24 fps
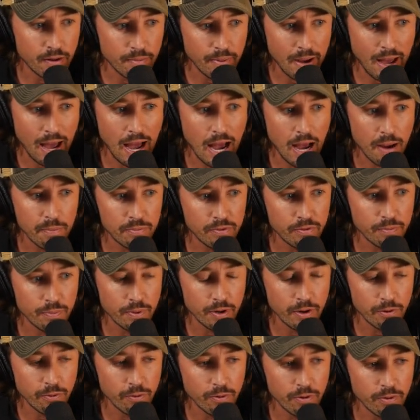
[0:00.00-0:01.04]
perhaps, but
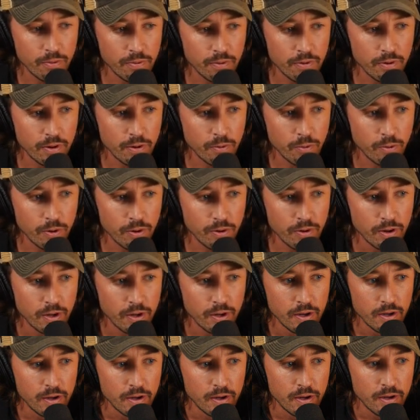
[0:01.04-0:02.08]
it would it would
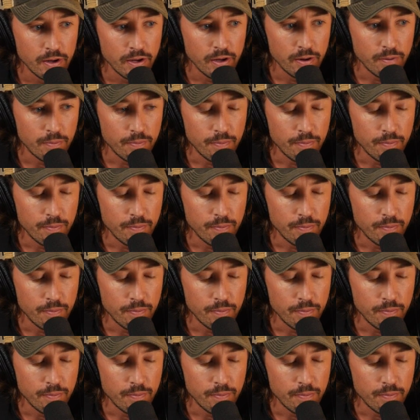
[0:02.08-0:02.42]
mm-hmm.